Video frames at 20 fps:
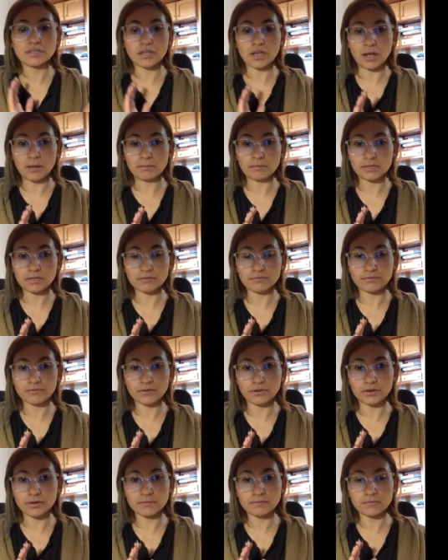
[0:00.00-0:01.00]
complex,
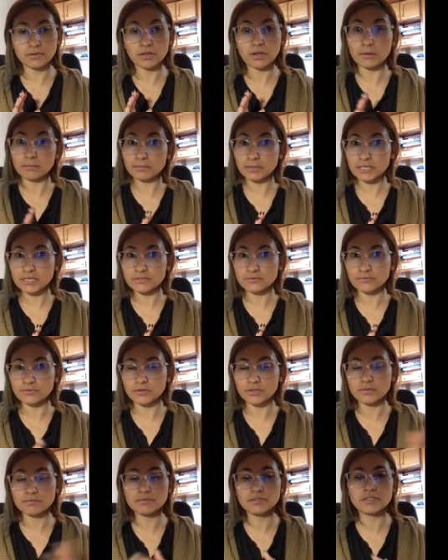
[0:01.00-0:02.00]
form, complex
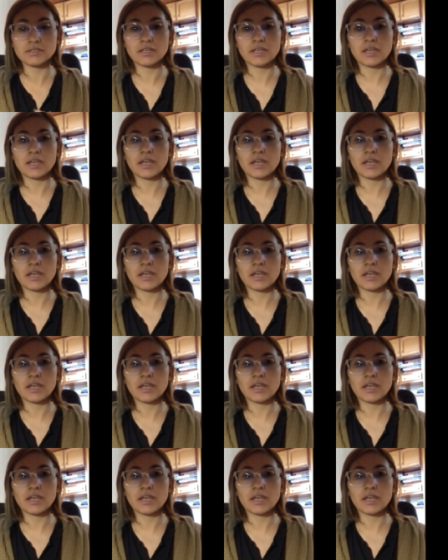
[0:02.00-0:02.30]
forms?